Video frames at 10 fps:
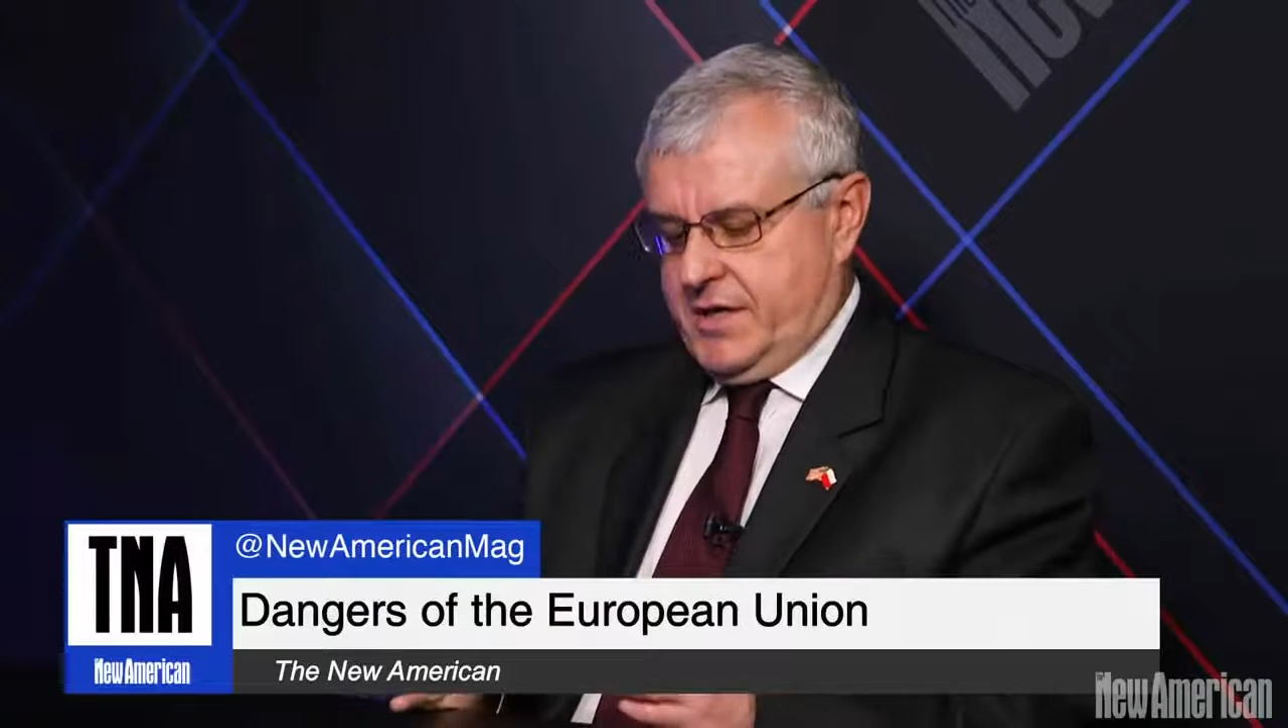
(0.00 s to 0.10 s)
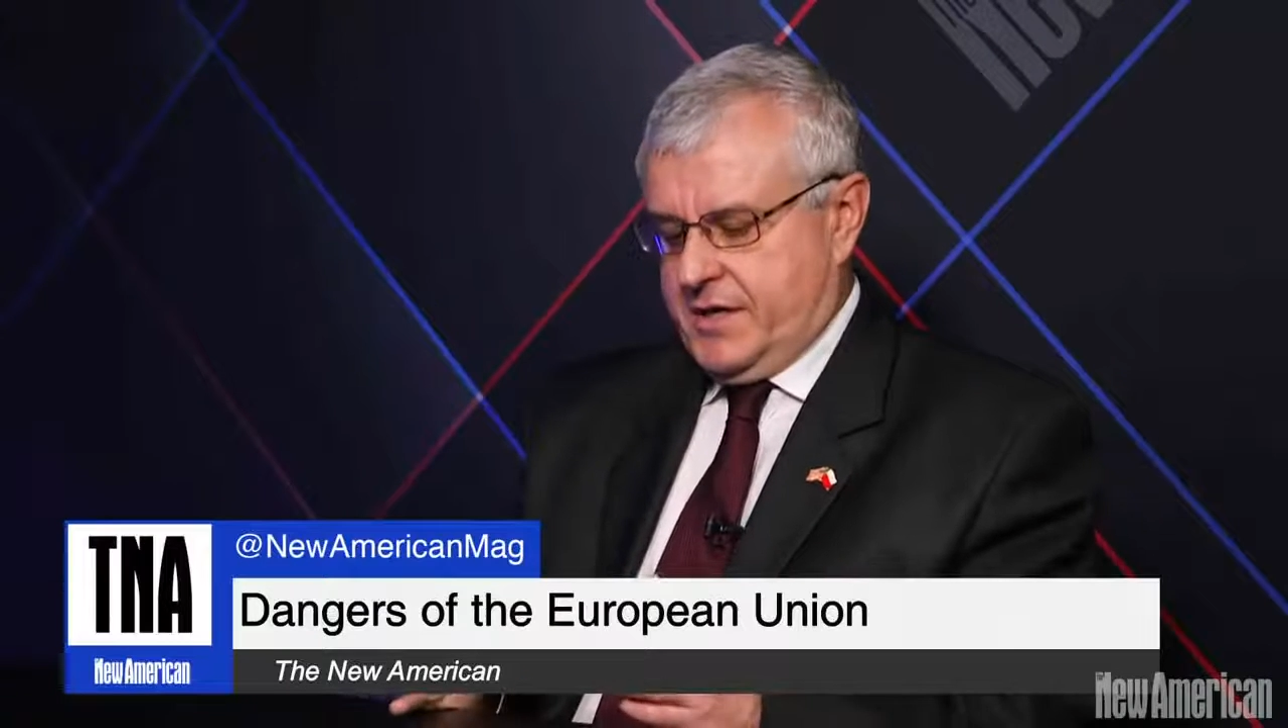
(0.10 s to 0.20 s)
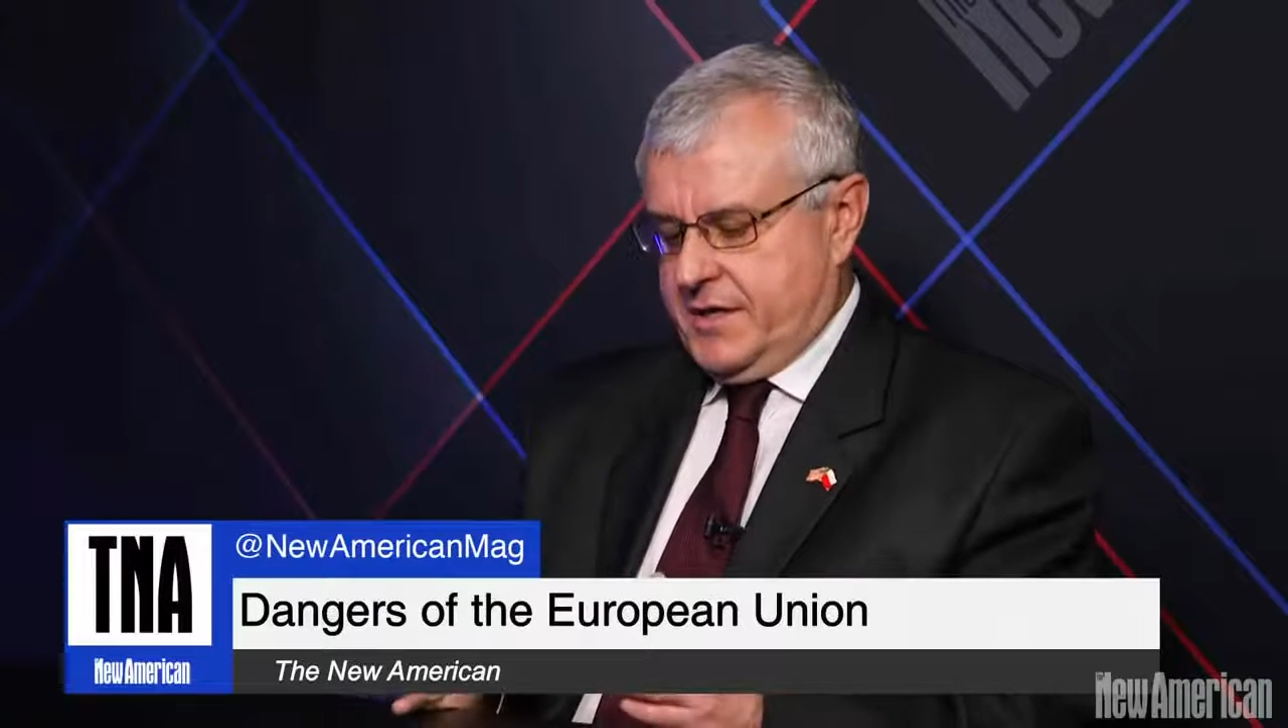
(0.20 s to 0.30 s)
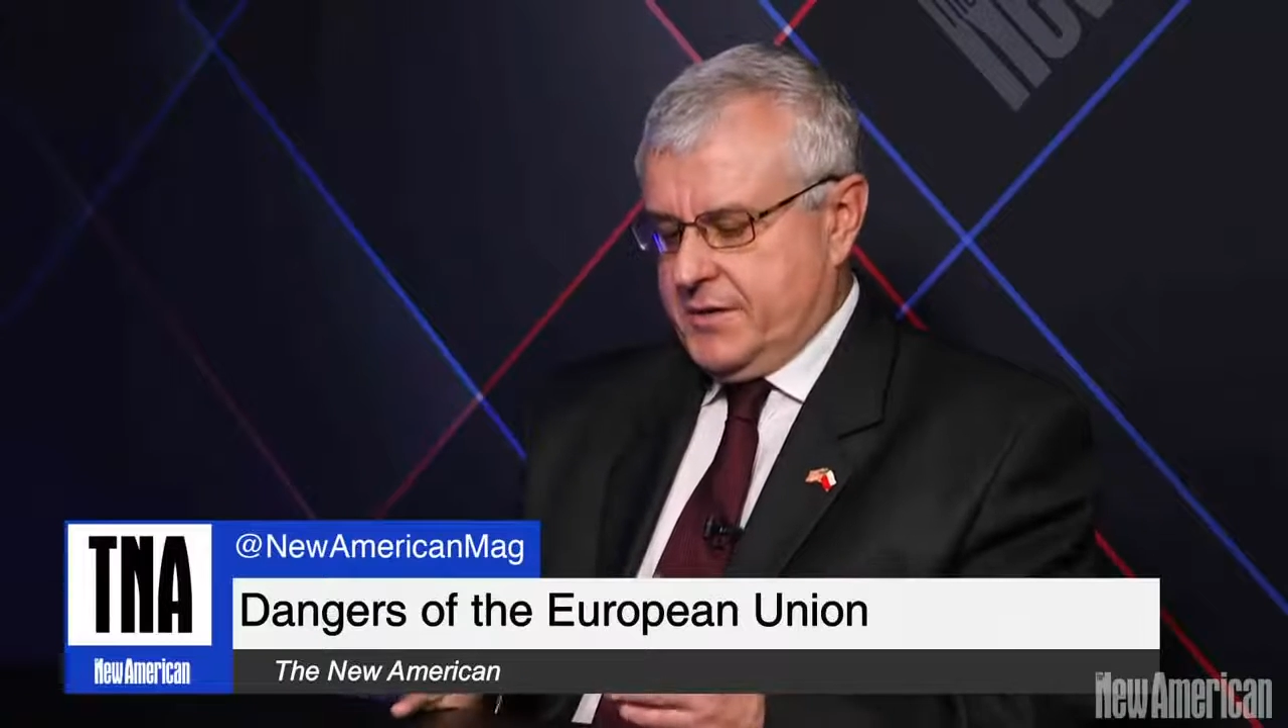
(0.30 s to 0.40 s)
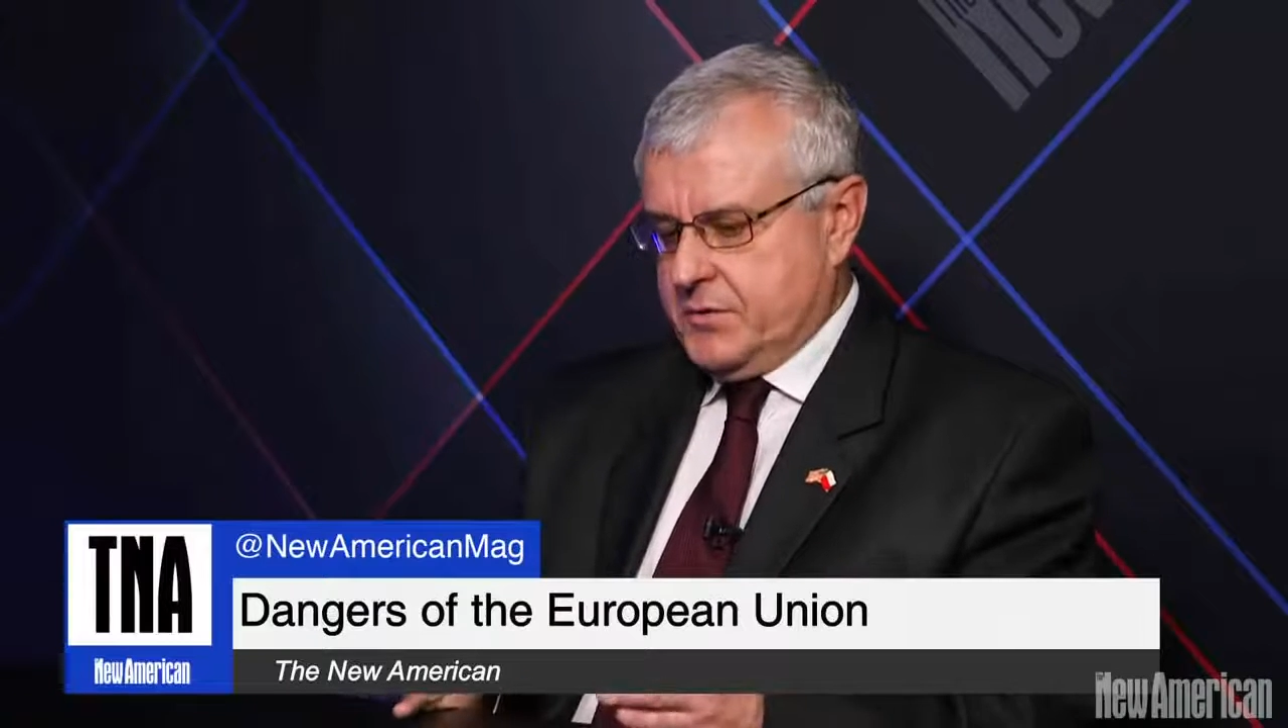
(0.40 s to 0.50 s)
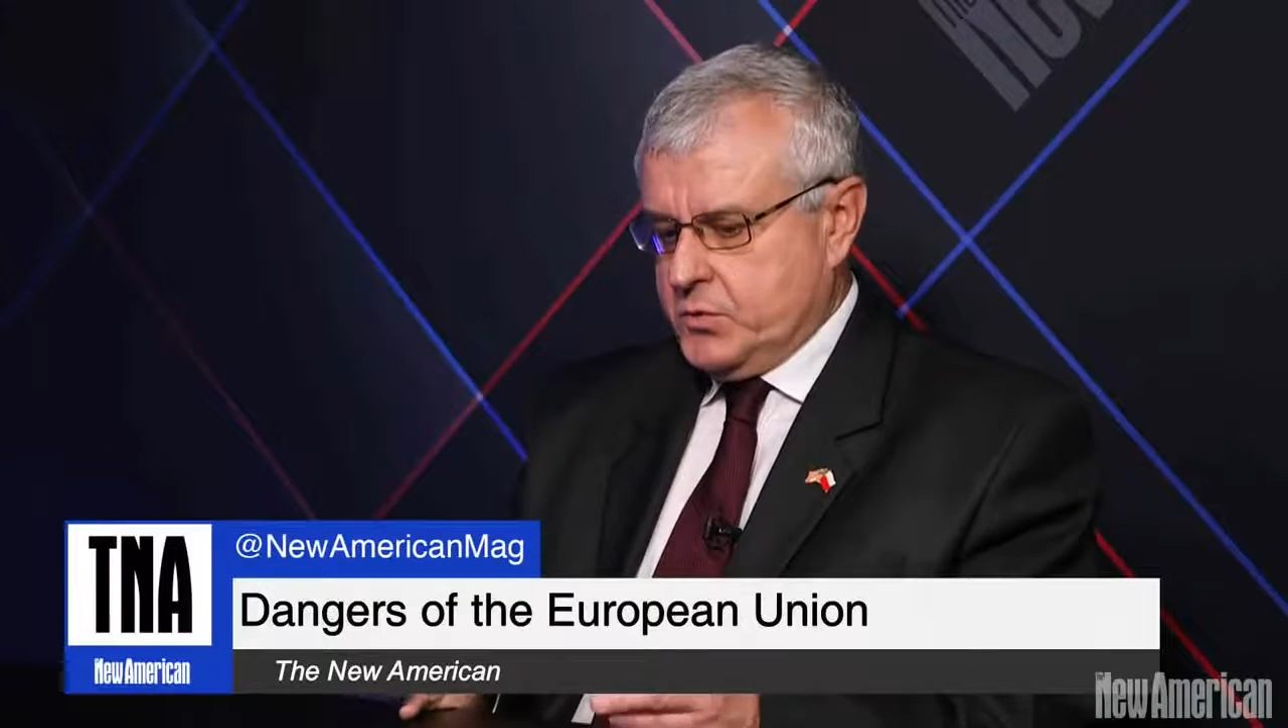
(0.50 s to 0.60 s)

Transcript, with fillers: uh,